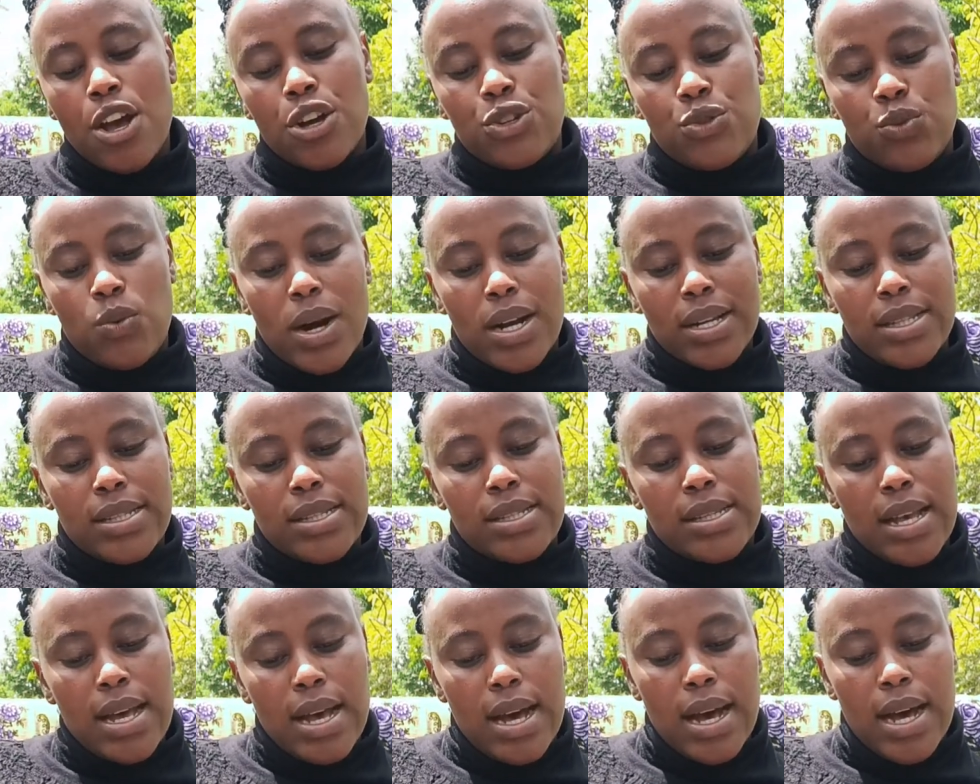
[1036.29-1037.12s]

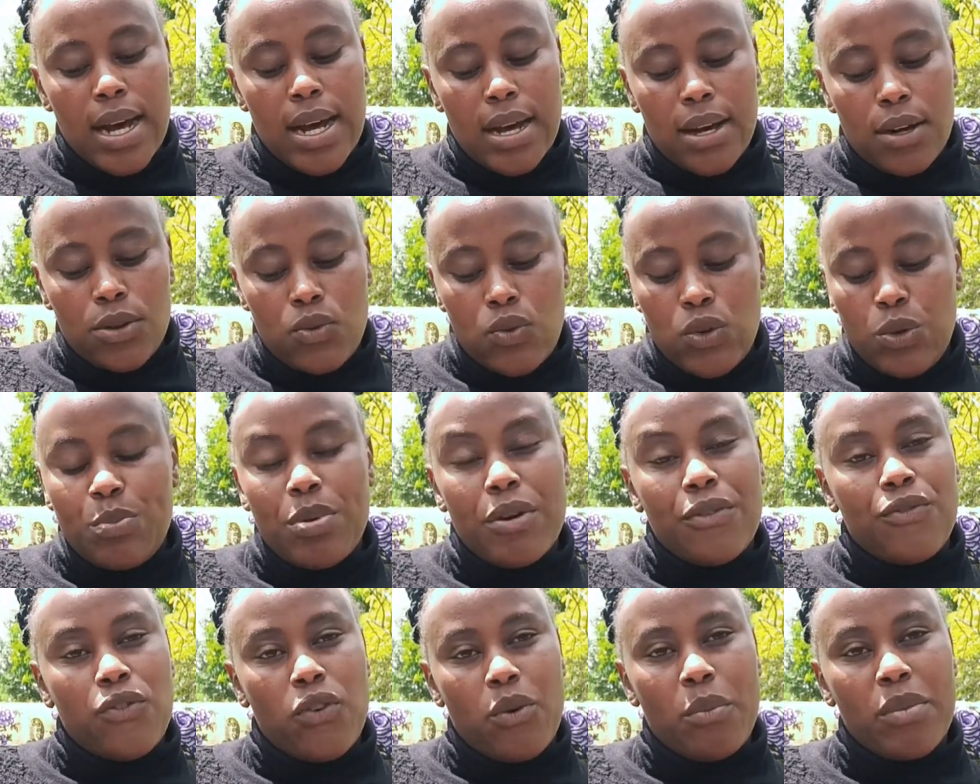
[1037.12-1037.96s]
Towards good
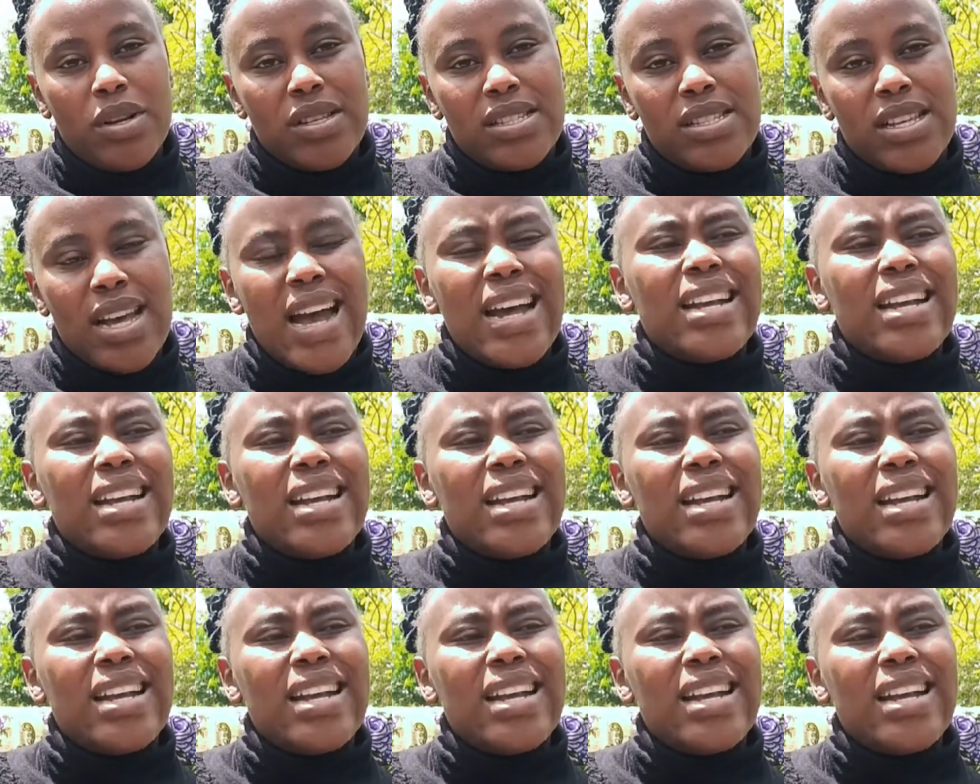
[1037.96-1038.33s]
performance.